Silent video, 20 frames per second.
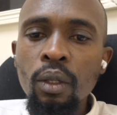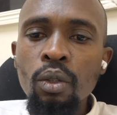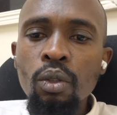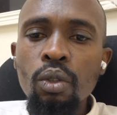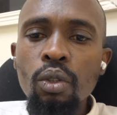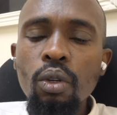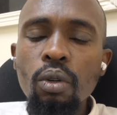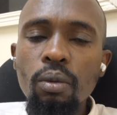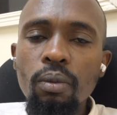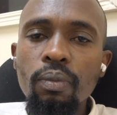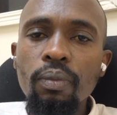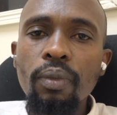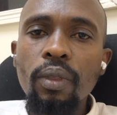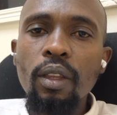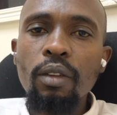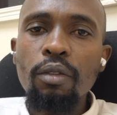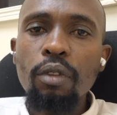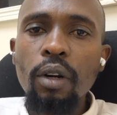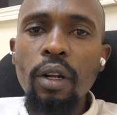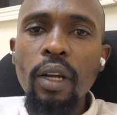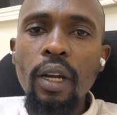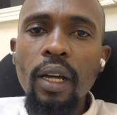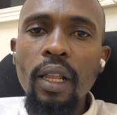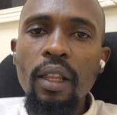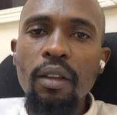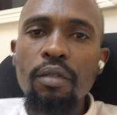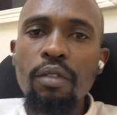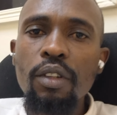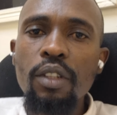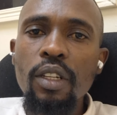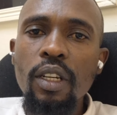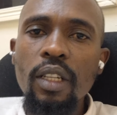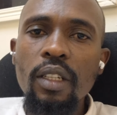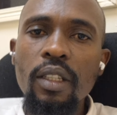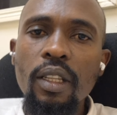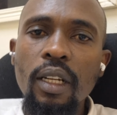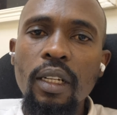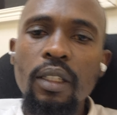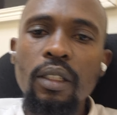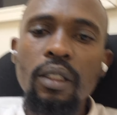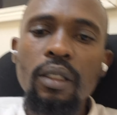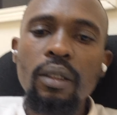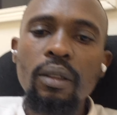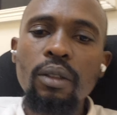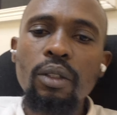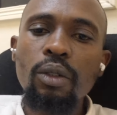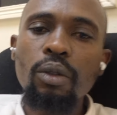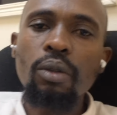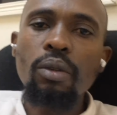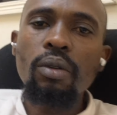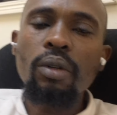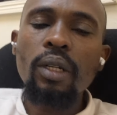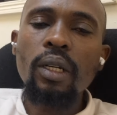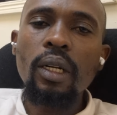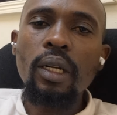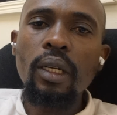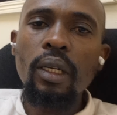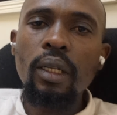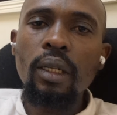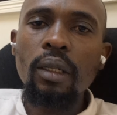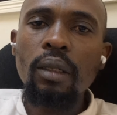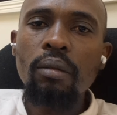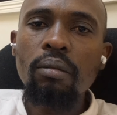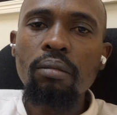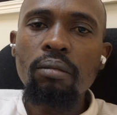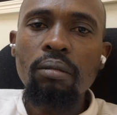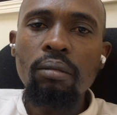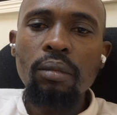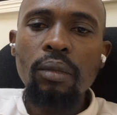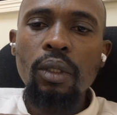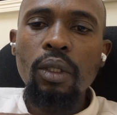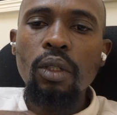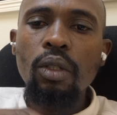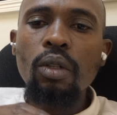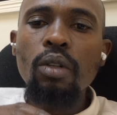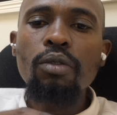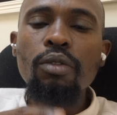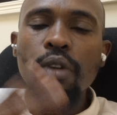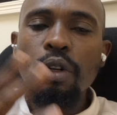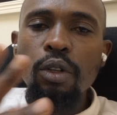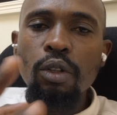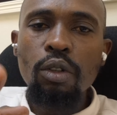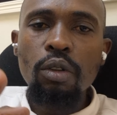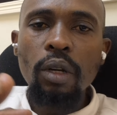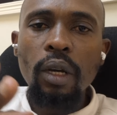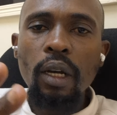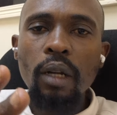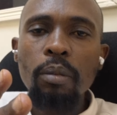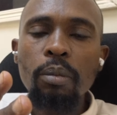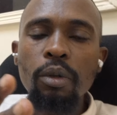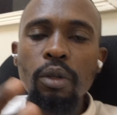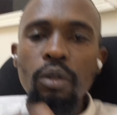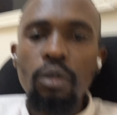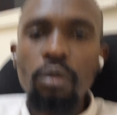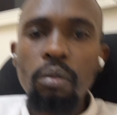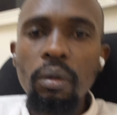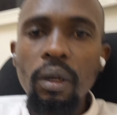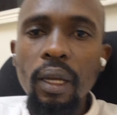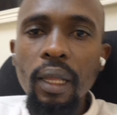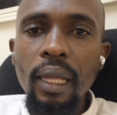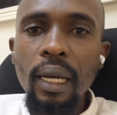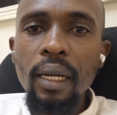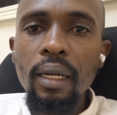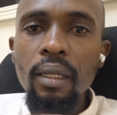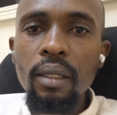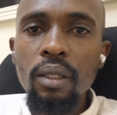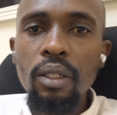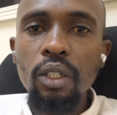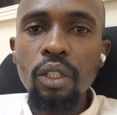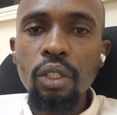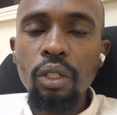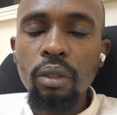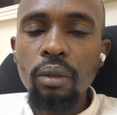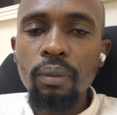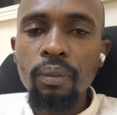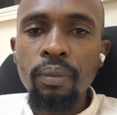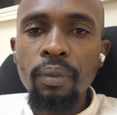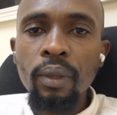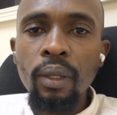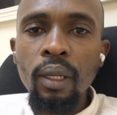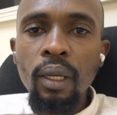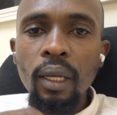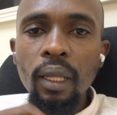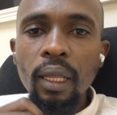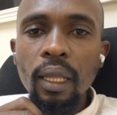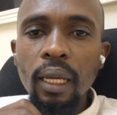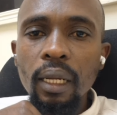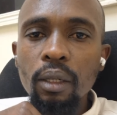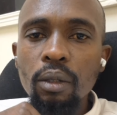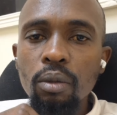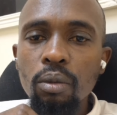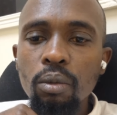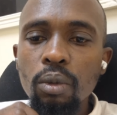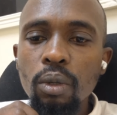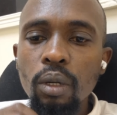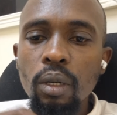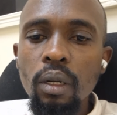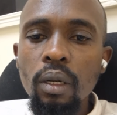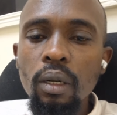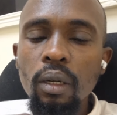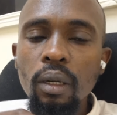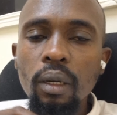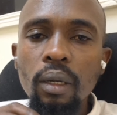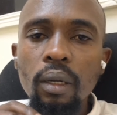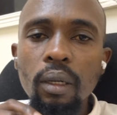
So the following are the features that you'd really, for you to help you to make that decision that will,